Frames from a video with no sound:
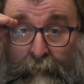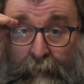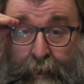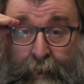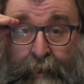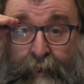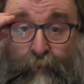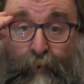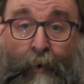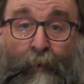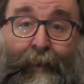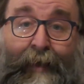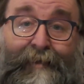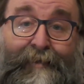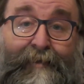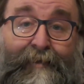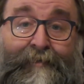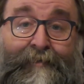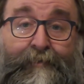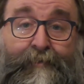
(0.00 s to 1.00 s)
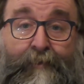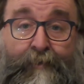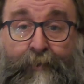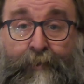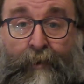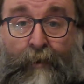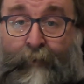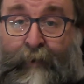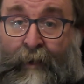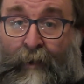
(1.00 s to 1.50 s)
and one that is just
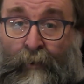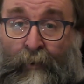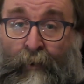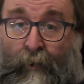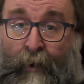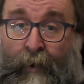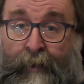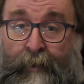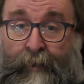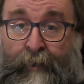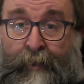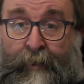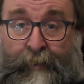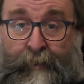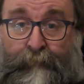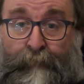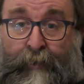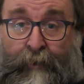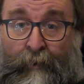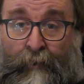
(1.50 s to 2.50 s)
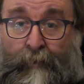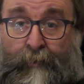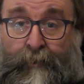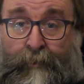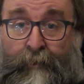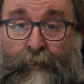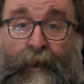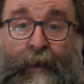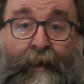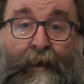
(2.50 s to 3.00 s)
coming online and into
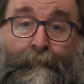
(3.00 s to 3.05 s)
production.